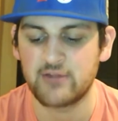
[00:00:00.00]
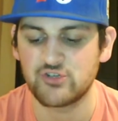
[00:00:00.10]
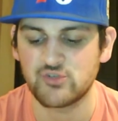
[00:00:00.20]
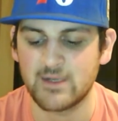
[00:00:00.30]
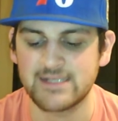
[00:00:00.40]
but
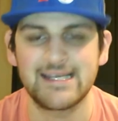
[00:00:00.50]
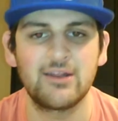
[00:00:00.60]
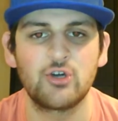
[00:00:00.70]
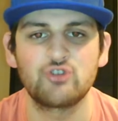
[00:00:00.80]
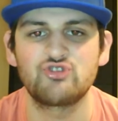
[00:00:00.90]
I just want to
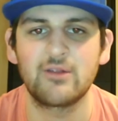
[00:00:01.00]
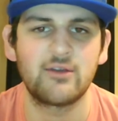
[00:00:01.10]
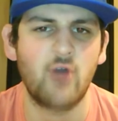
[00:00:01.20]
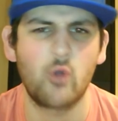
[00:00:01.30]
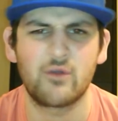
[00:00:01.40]
see a little
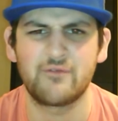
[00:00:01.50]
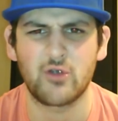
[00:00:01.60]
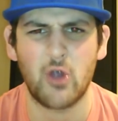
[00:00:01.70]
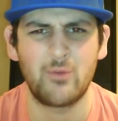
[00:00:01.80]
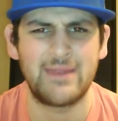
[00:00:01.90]
Jahlil
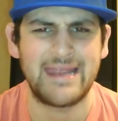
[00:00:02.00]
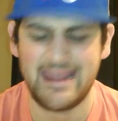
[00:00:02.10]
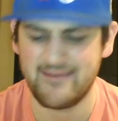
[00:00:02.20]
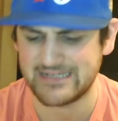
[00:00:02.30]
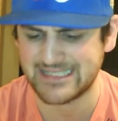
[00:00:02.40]
Okafor, only
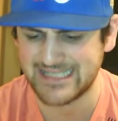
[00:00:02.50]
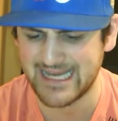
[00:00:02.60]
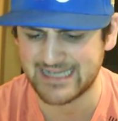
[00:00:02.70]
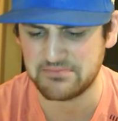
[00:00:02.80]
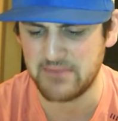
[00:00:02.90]
given
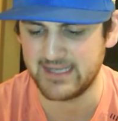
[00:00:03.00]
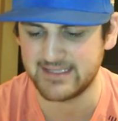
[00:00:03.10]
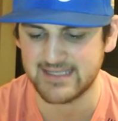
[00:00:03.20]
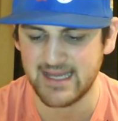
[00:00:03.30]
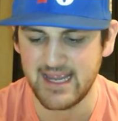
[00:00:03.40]
6
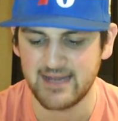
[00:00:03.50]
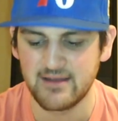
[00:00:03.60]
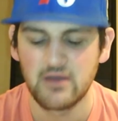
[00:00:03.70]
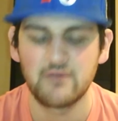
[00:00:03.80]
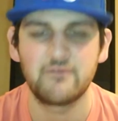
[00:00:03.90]
minutes
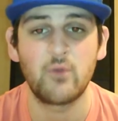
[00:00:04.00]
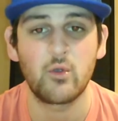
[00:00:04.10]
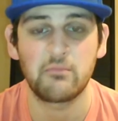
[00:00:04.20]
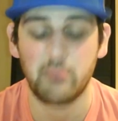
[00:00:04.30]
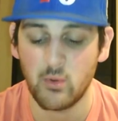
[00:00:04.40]
in,
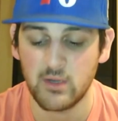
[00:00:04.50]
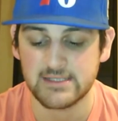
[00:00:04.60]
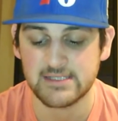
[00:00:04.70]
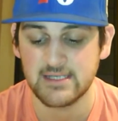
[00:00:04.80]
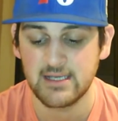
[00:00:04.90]
4
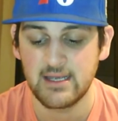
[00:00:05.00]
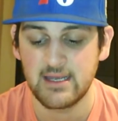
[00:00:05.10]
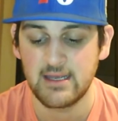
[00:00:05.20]
points.